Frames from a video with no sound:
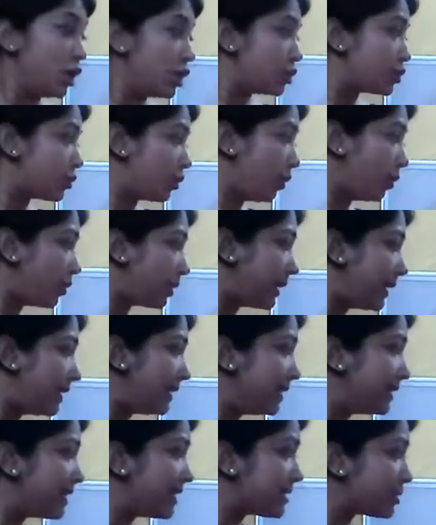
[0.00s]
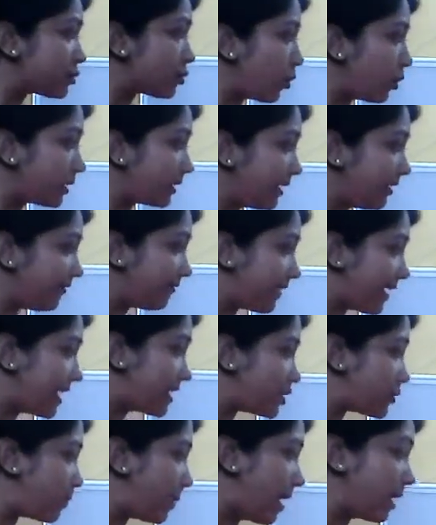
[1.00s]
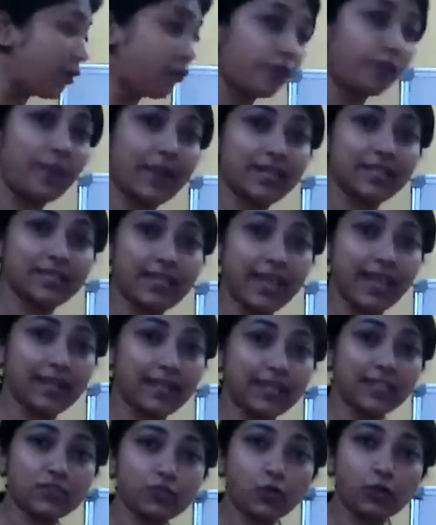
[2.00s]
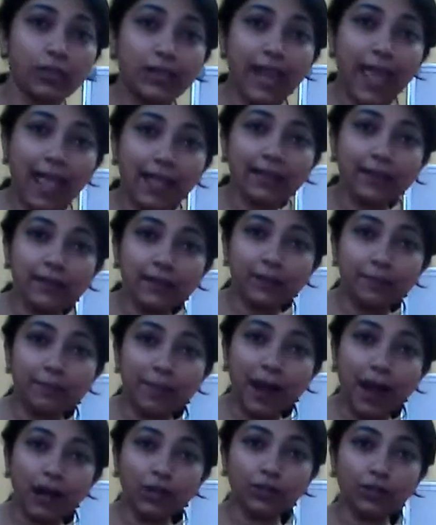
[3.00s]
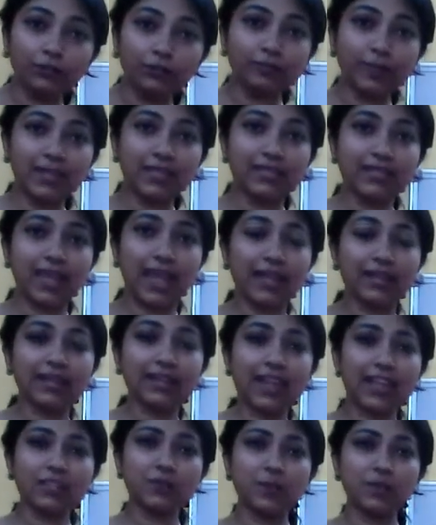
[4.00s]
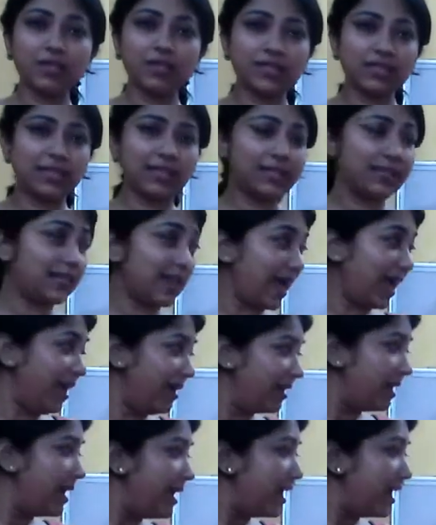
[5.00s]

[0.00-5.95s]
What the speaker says: so in this total phase part of my sign, this total angle part of my sign, it has been seen that